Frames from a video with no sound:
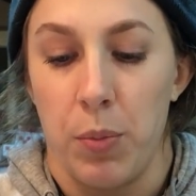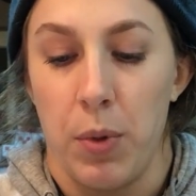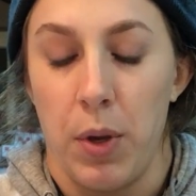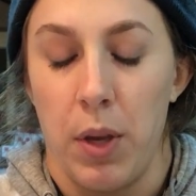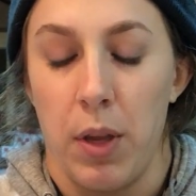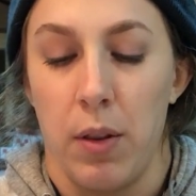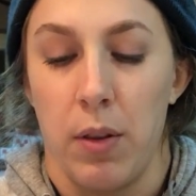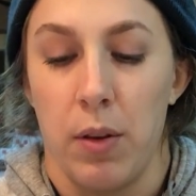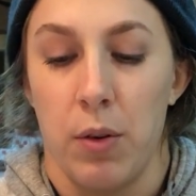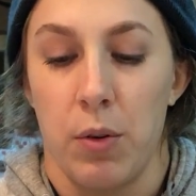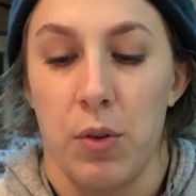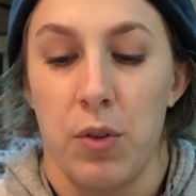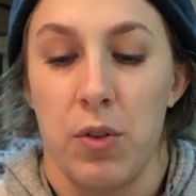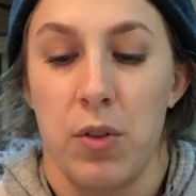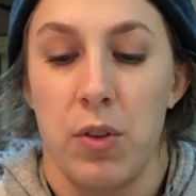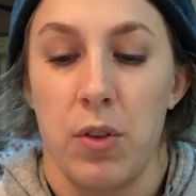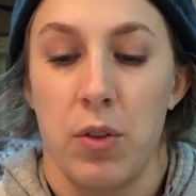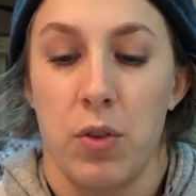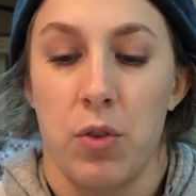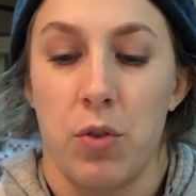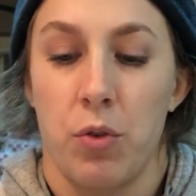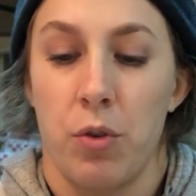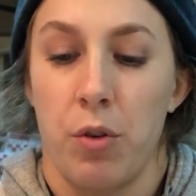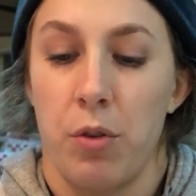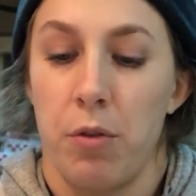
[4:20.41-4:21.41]
and there's
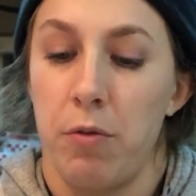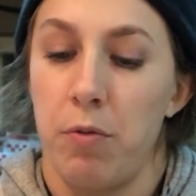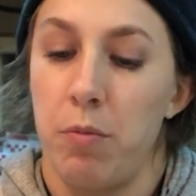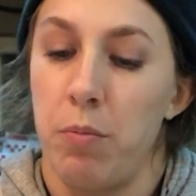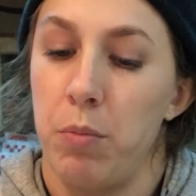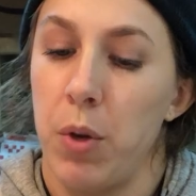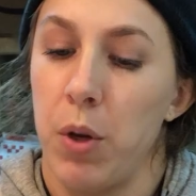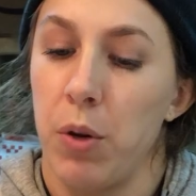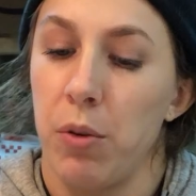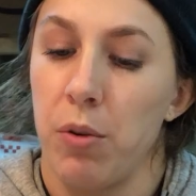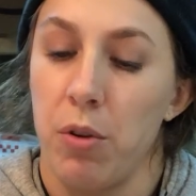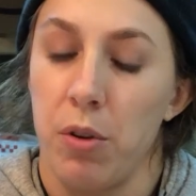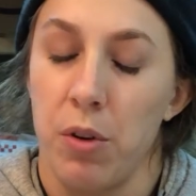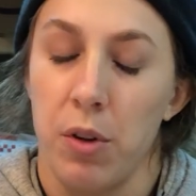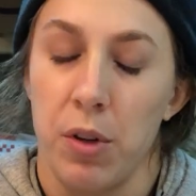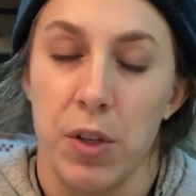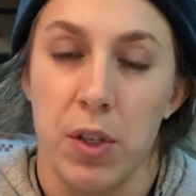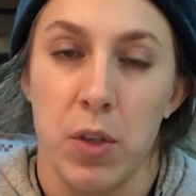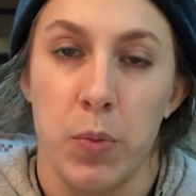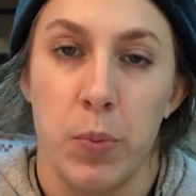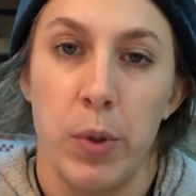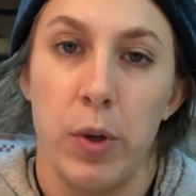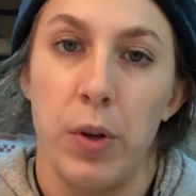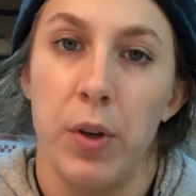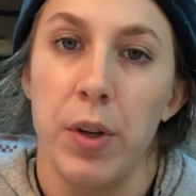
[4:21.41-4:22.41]
this sort of mirrored
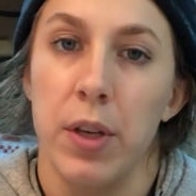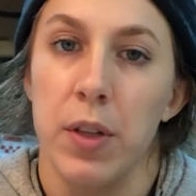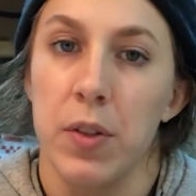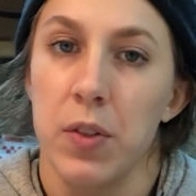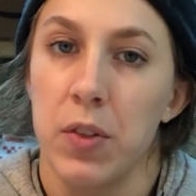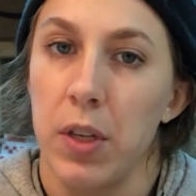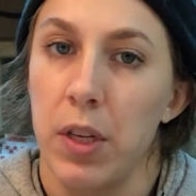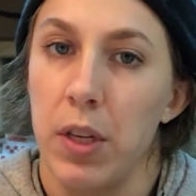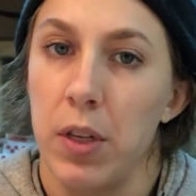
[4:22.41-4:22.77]
experience